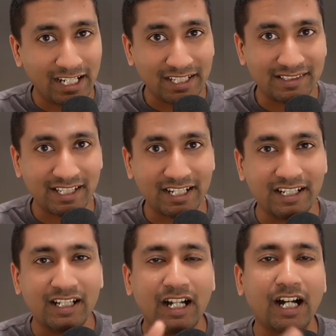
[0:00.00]
I said,
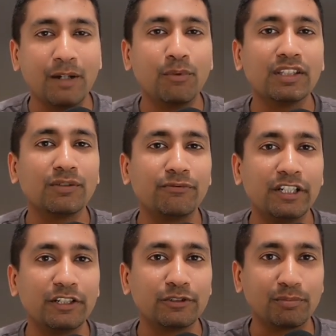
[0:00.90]
I want the
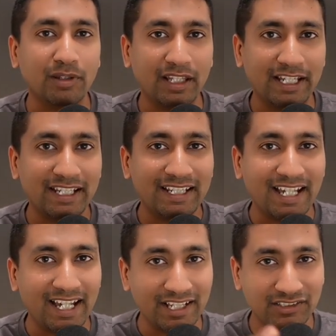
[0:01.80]
video to play
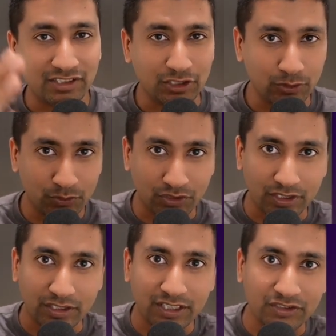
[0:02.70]
as the
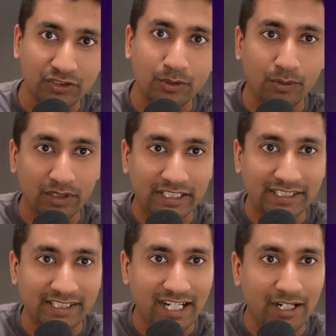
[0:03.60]
user is
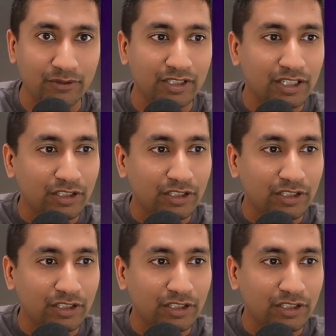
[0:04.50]
scrolling down.